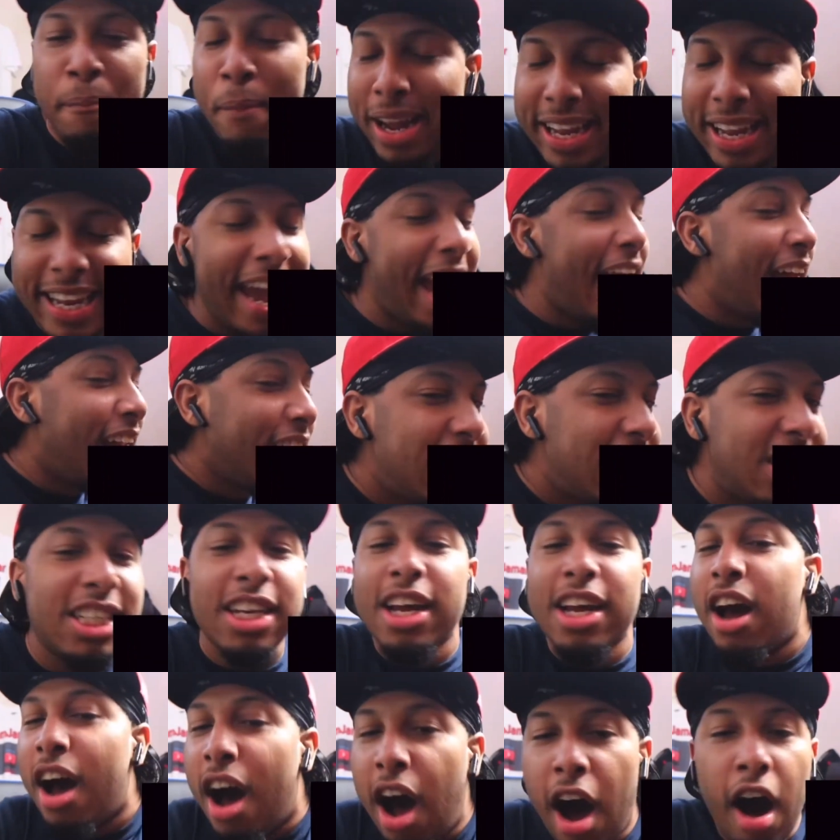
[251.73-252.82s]
Baguettes.
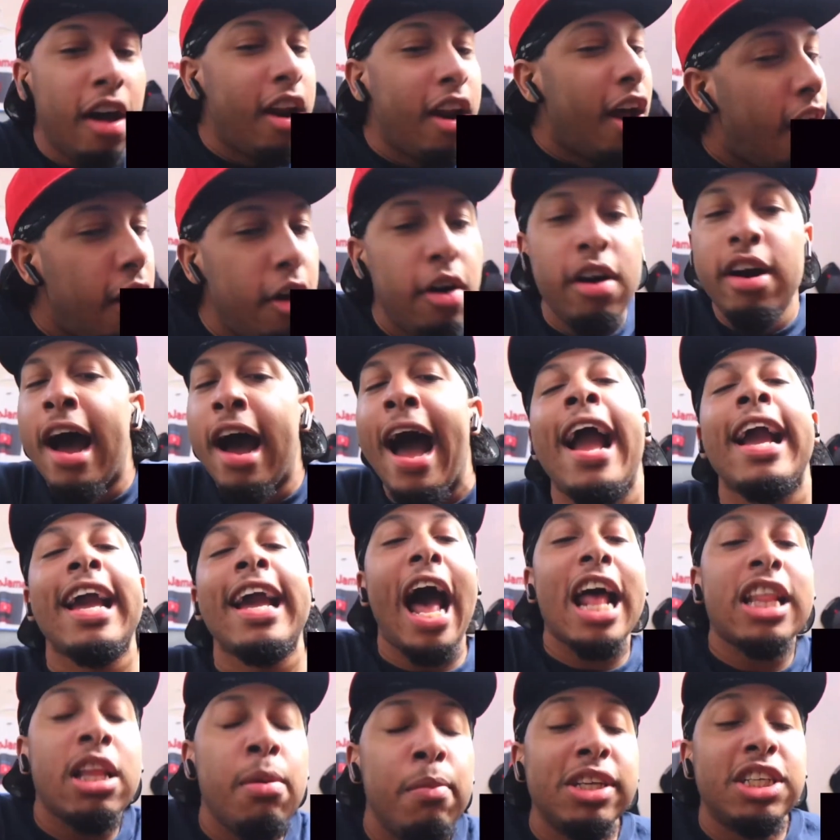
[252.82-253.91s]
Hold on.
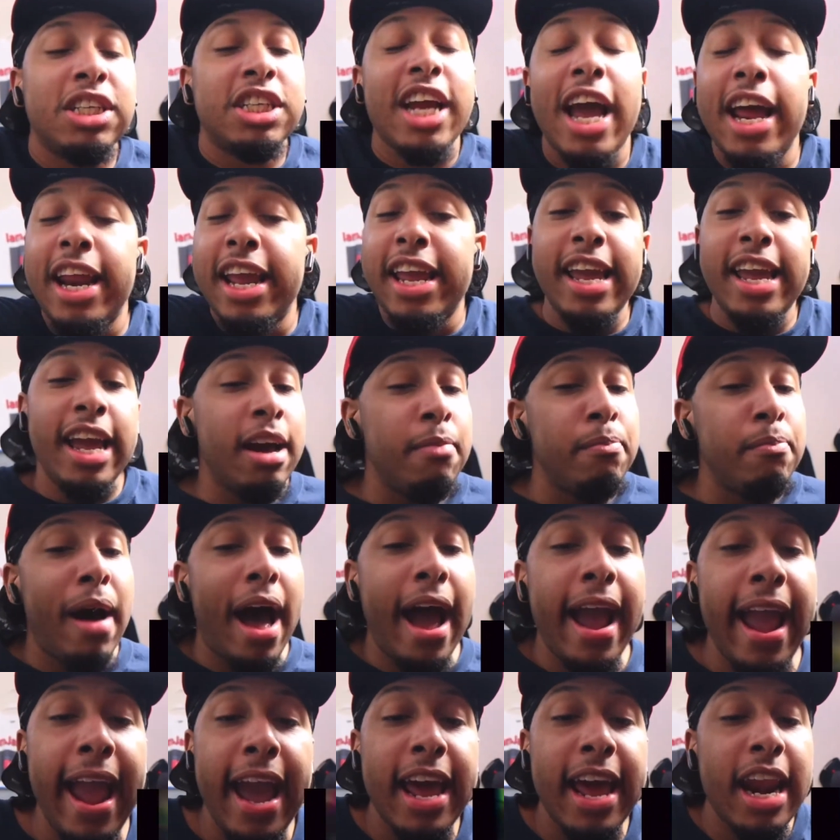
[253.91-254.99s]
Got the machete in
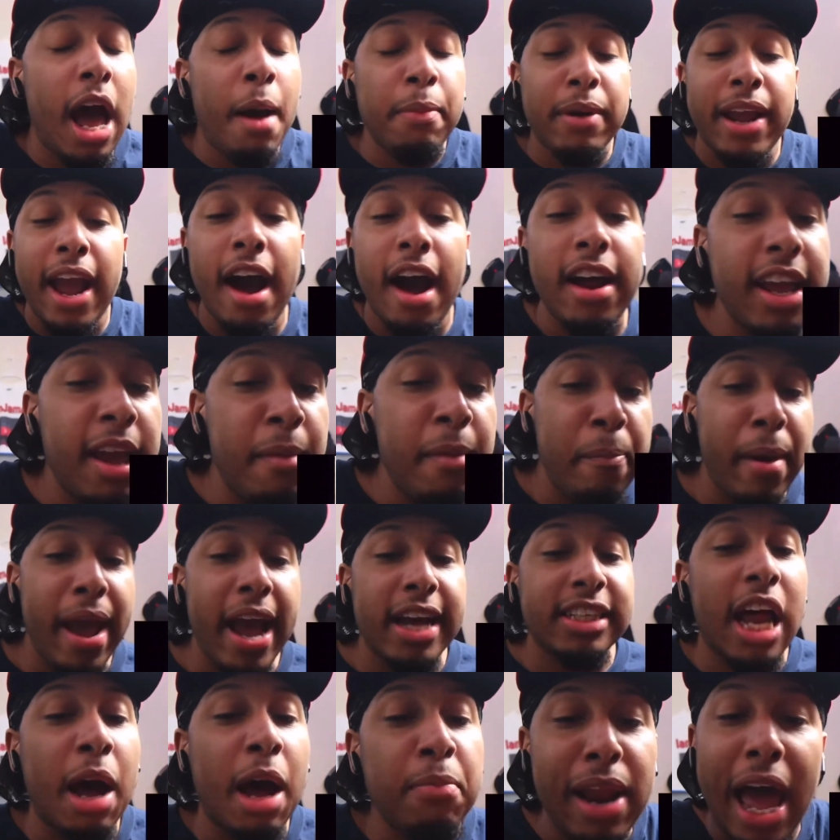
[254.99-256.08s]
my hand. I'm counting
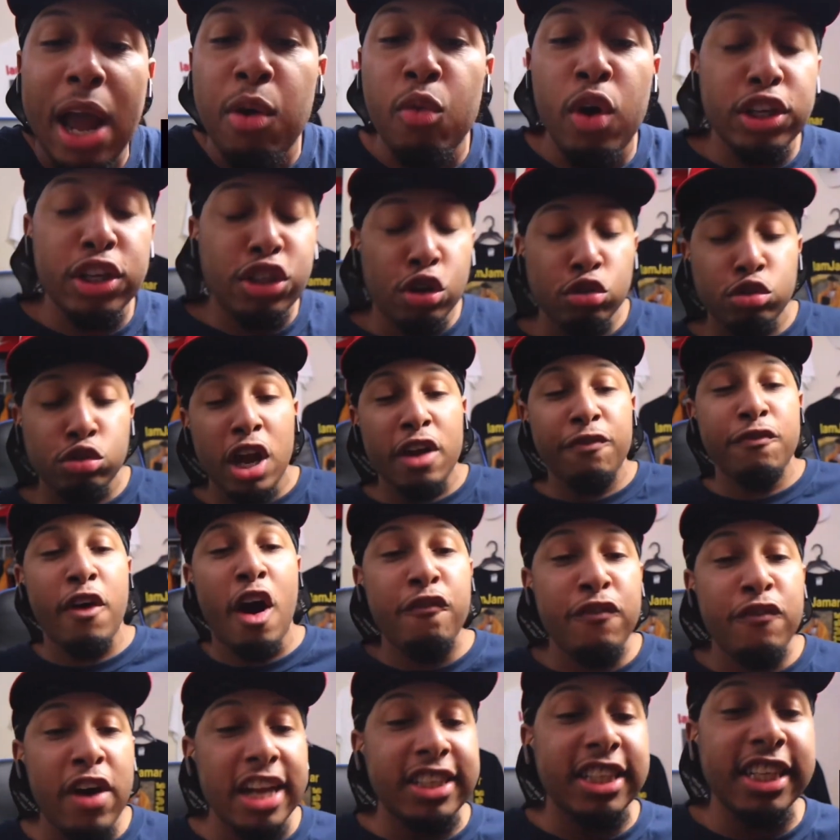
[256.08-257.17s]
bands. I'm like 1, 2, 3,
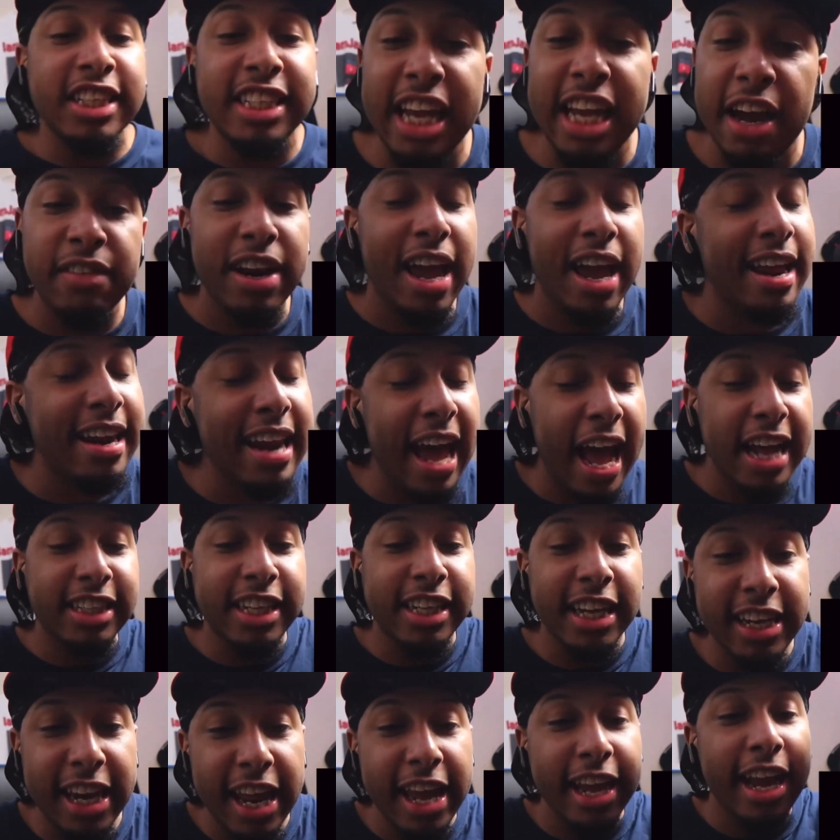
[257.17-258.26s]
4, 5, 6, 7,
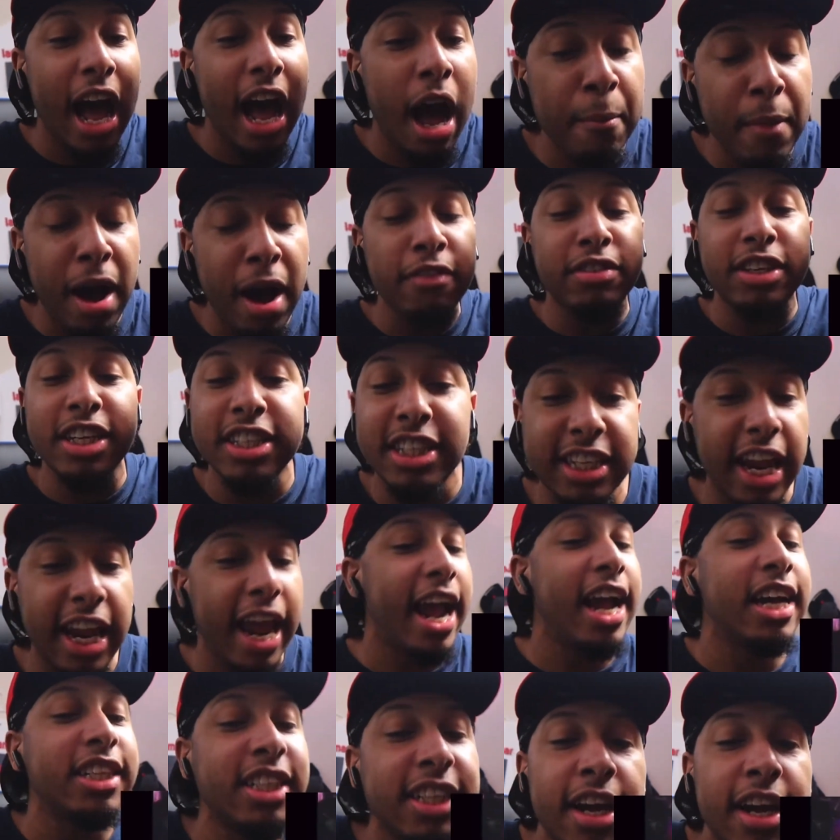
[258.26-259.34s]
8, 9, 10. Nigga, I'm up the
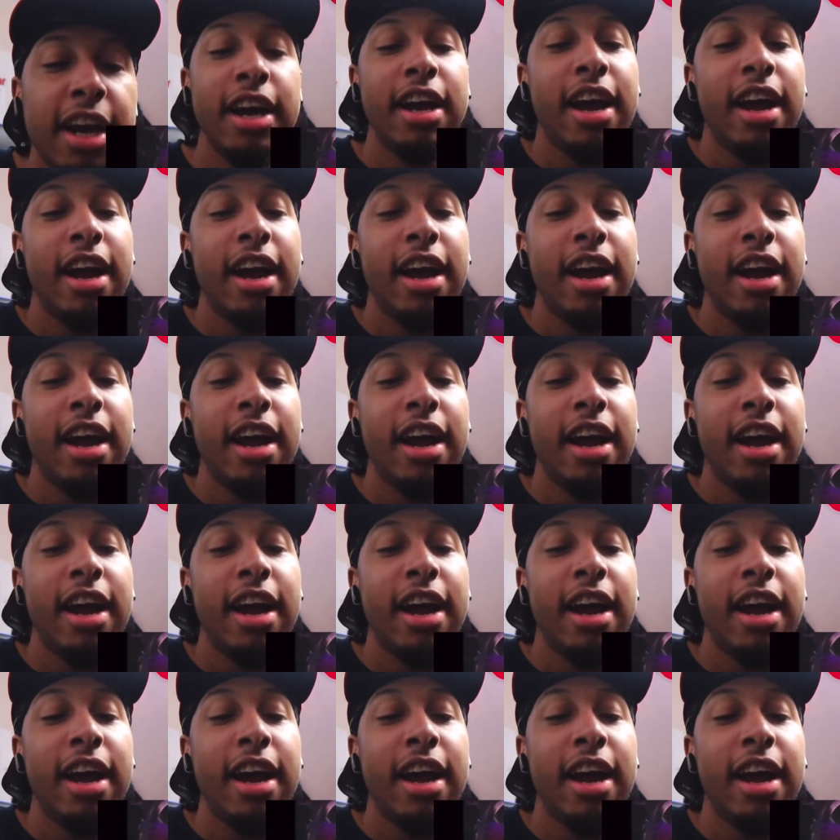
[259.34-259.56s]
Zans.